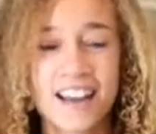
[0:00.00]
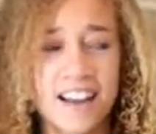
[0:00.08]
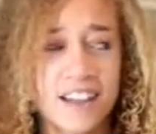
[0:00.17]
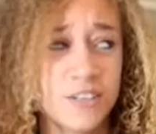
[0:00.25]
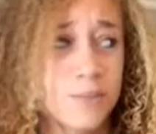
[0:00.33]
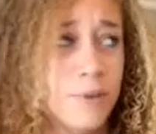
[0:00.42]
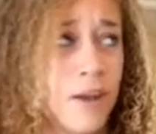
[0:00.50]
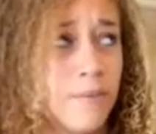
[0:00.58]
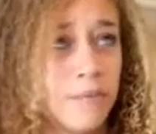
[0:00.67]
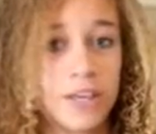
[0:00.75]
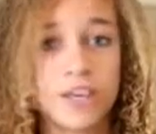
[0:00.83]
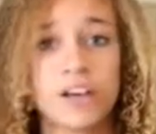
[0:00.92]
I do plan on
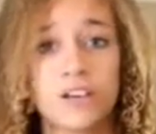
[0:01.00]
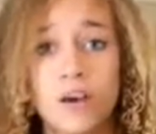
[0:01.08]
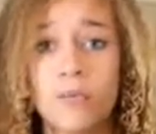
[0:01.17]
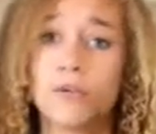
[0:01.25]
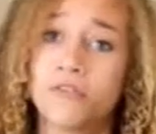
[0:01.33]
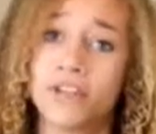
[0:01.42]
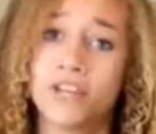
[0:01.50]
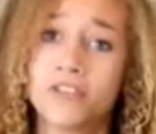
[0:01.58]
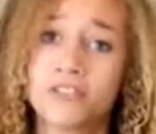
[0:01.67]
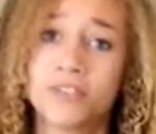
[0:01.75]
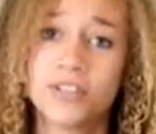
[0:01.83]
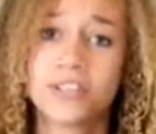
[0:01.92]
making a lot more
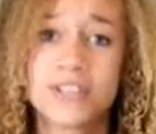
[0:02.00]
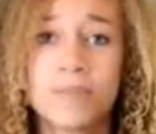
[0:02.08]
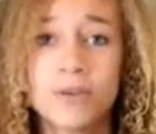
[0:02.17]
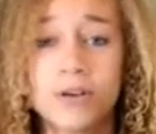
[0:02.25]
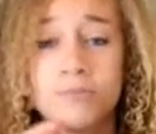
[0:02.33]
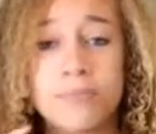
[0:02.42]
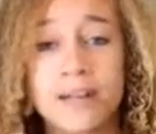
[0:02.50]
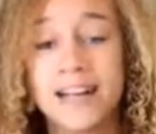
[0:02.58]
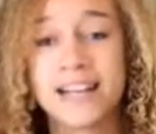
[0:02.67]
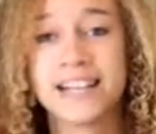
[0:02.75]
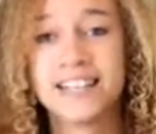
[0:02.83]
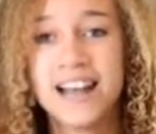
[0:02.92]
videos over the summer, but
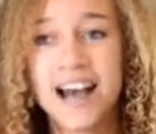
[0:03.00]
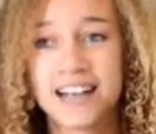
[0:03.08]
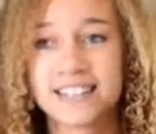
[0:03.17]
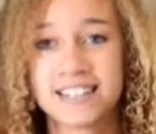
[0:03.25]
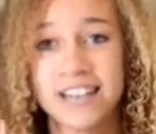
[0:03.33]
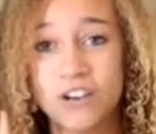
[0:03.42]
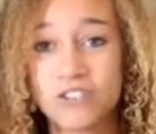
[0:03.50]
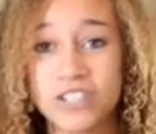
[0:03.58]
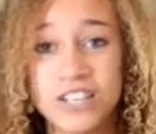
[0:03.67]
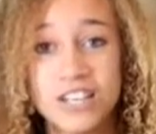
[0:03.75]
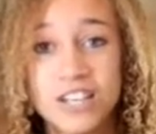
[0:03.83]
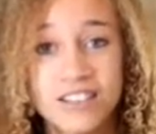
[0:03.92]
I cannot
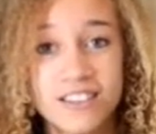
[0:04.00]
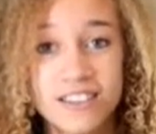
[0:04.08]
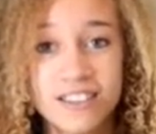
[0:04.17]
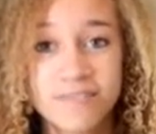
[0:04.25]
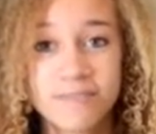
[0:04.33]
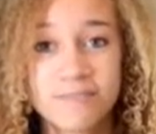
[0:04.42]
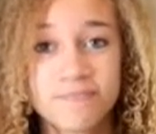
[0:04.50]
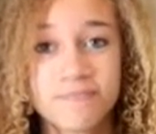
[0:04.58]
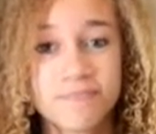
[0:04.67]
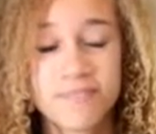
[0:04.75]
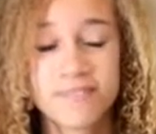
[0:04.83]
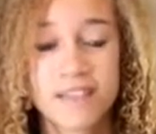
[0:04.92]
guarantee anything
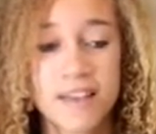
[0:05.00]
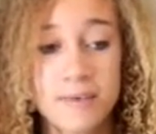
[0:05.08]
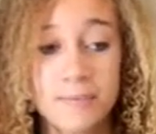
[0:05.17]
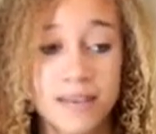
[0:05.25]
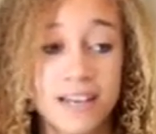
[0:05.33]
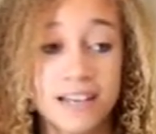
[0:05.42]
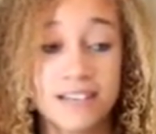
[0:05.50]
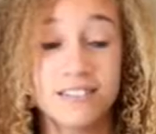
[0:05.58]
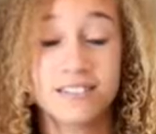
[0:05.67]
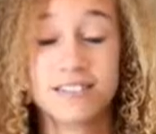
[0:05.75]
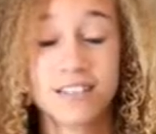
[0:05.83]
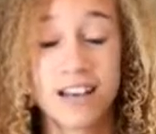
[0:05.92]
because
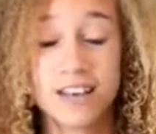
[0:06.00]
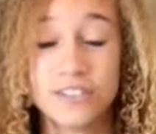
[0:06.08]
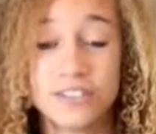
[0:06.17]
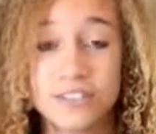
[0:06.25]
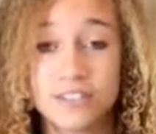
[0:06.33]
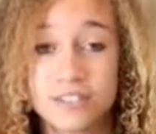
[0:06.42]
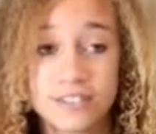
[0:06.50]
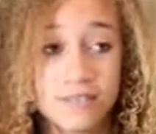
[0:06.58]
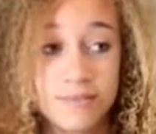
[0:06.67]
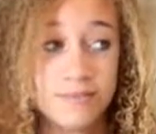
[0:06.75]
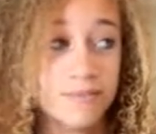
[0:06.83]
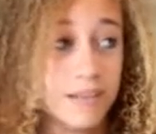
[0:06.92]
I just,
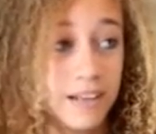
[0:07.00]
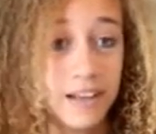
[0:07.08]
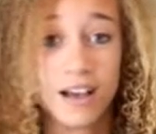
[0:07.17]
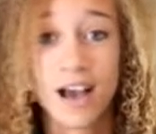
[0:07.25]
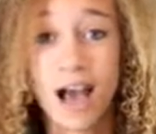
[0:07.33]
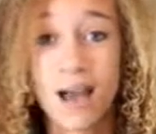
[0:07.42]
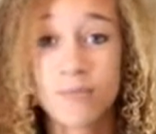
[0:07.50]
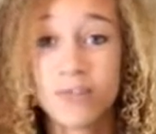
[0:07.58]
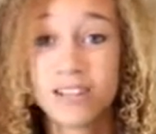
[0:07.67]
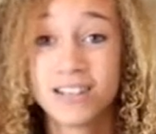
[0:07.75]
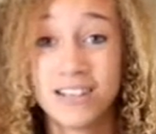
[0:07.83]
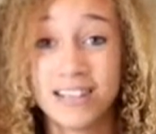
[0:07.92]
I'm
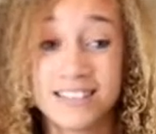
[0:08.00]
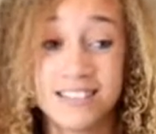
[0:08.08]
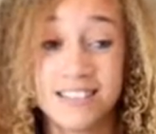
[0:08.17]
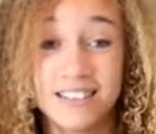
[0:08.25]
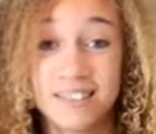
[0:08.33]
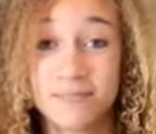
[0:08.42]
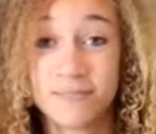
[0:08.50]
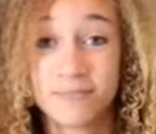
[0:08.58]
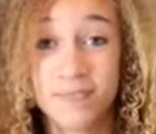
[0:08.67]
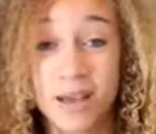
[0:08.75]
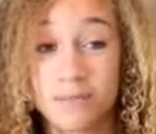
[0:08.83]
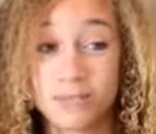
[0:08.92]
really lazy.
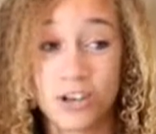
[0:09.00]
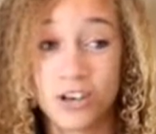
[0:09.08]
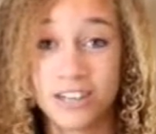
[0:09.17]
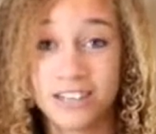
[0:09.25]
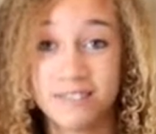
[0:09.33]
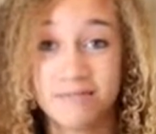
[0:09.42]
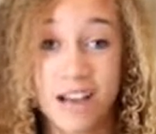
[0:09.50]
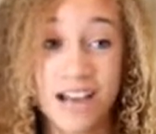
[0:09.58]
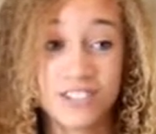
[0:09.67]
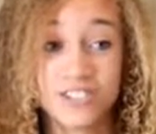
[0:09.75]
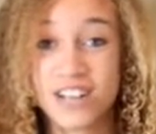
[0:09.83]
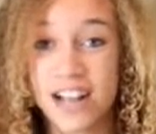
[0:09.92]
I'm sorry. I
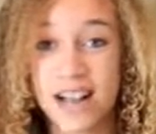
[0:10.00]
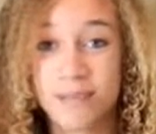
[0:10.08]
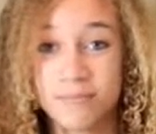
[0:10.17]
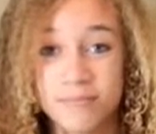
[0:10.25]
just am.